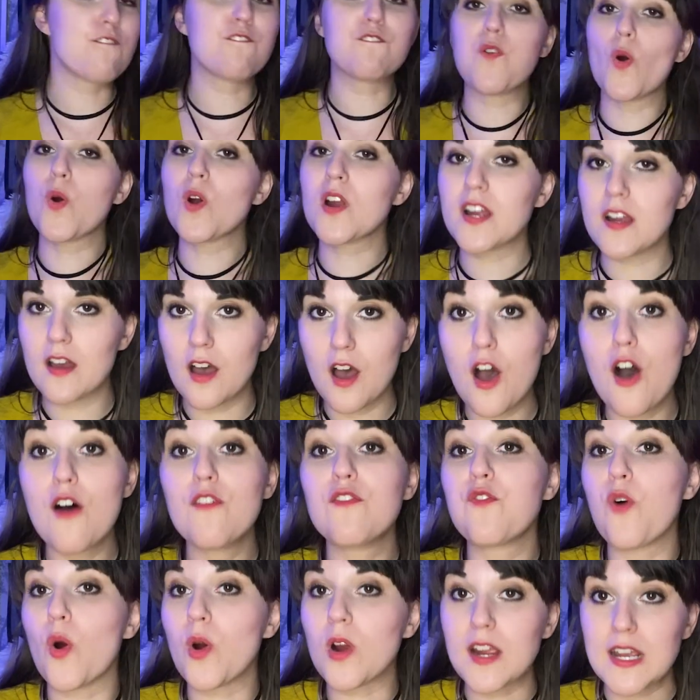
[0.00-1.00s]

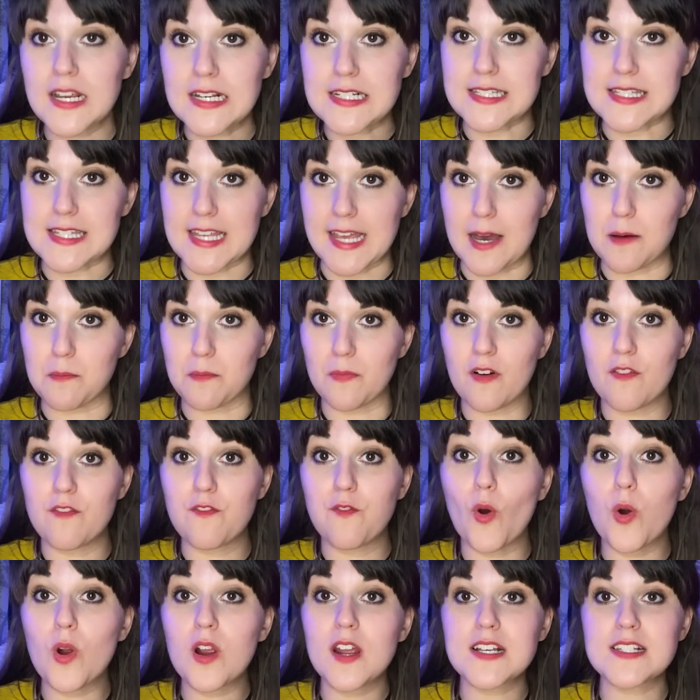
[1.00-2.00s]

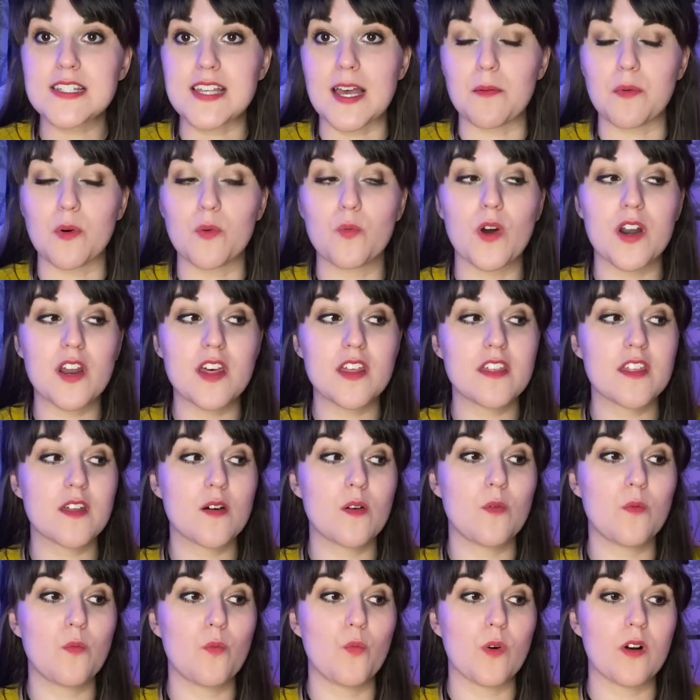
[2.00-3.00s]
For example, one of
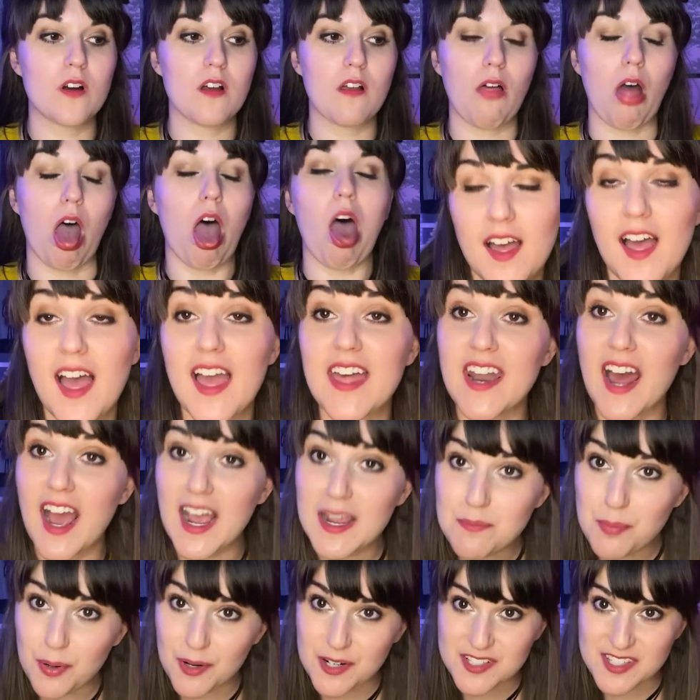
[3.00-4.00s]
the... and
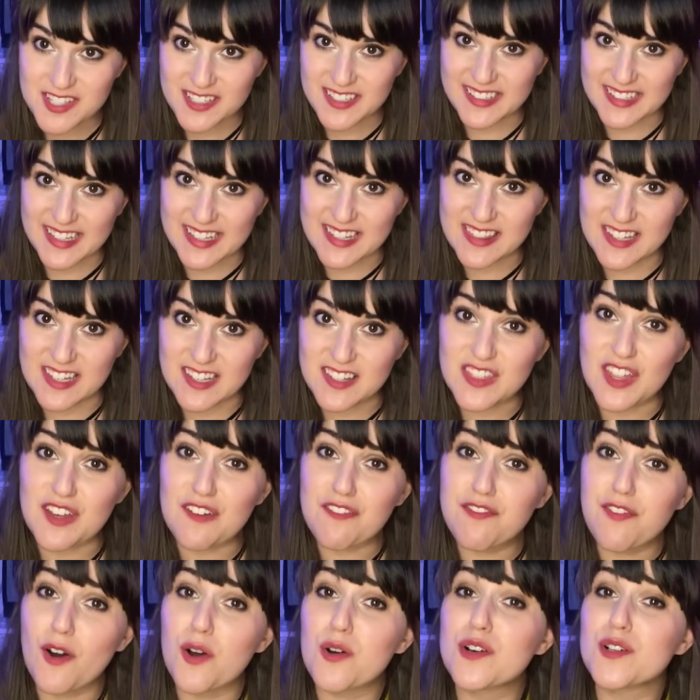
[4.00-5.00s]
I personally think
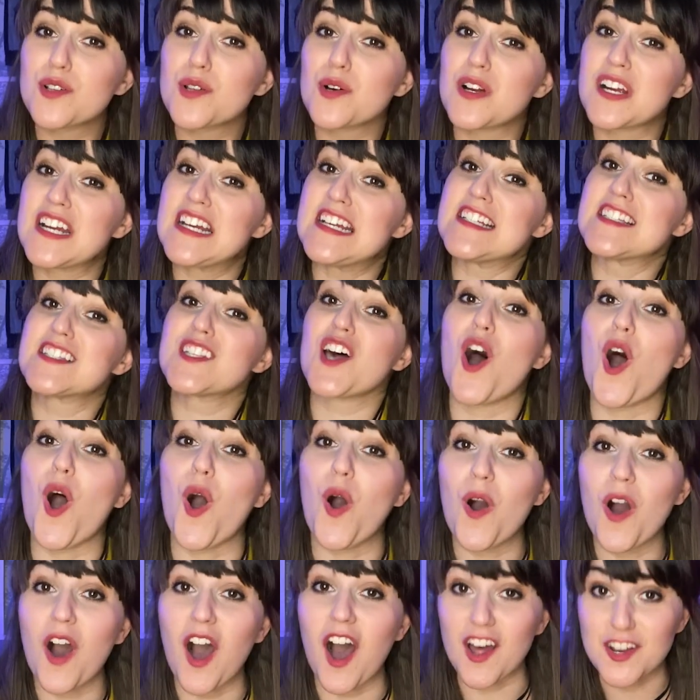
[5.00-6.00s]
that folklore is
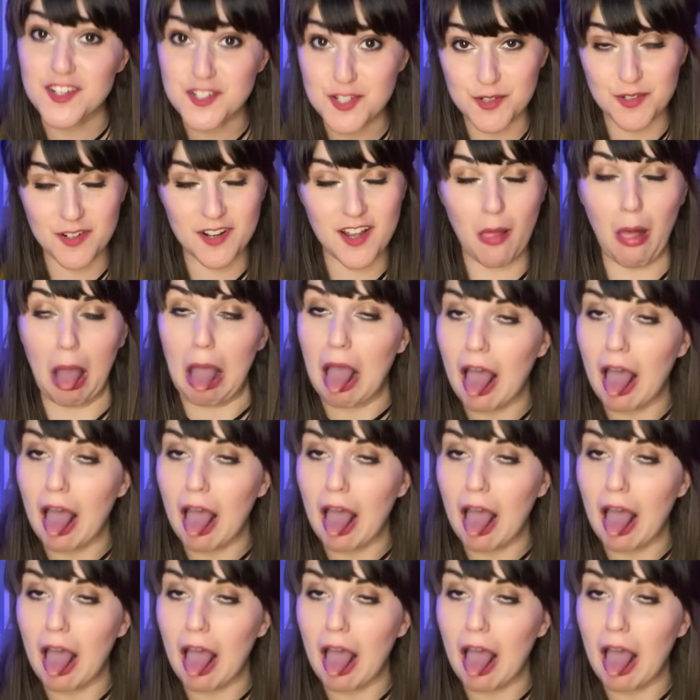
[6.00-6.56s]
under...